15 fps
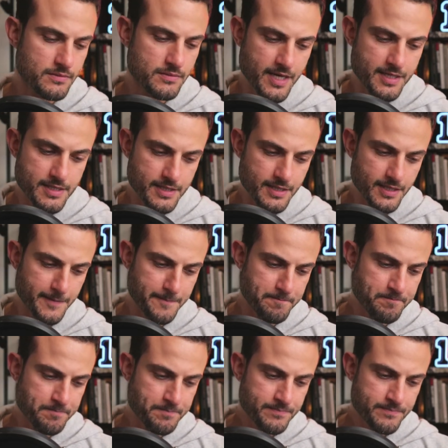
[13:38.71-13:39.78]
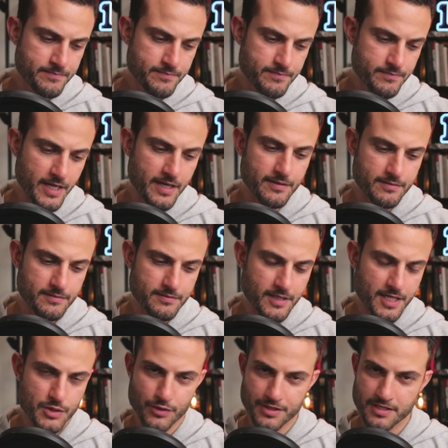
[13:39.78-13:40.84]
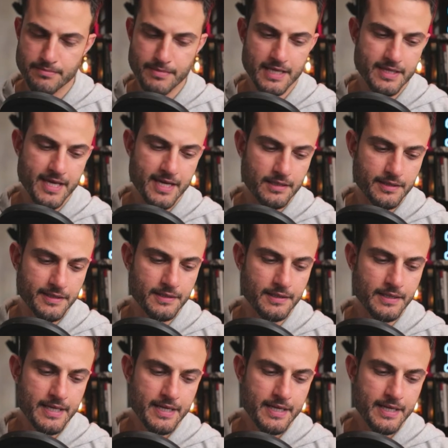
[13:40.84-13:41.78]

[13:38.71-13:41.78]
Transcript: And um, yeah, I just wanted to make that clear